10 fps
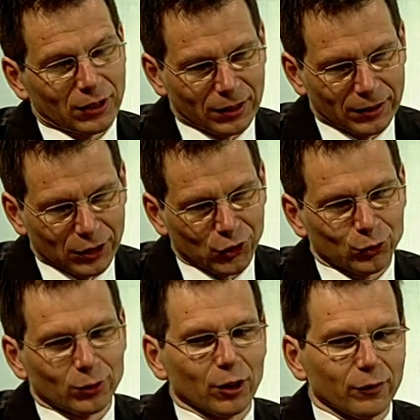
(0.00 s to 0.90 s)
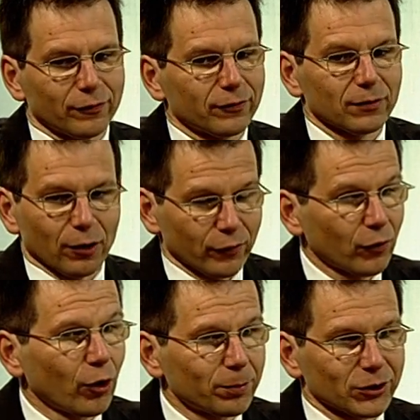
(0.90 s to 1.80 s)
an issue of
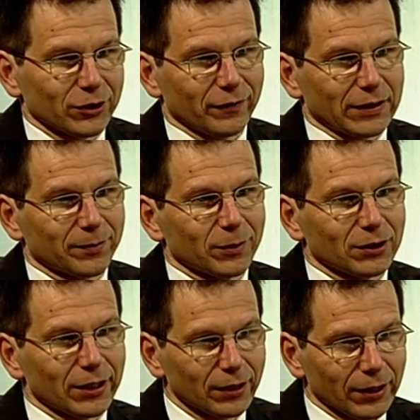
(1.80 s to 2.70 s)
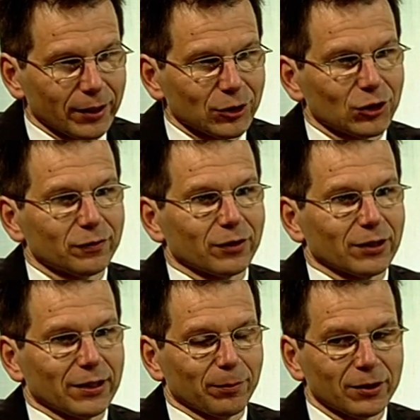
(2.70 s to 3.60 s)
corporate investment in energy, for
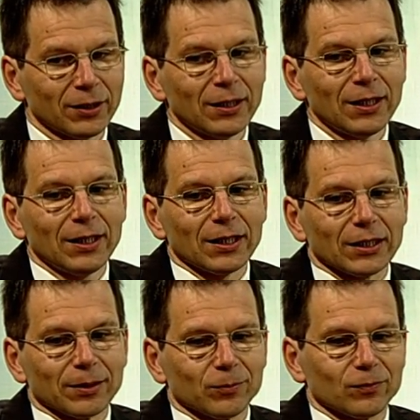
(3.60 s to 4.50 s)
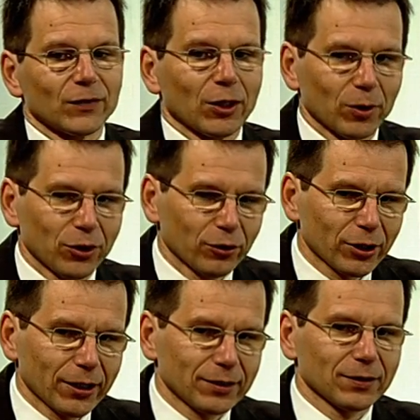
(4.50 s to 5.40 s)
example. Now, when you
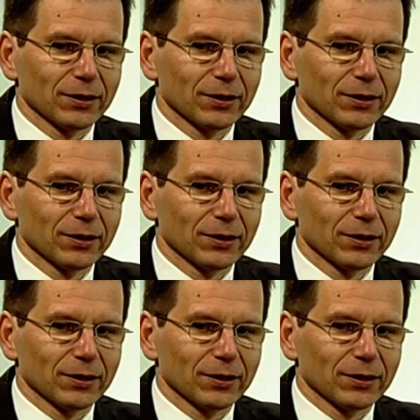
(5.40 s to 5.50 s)
look at,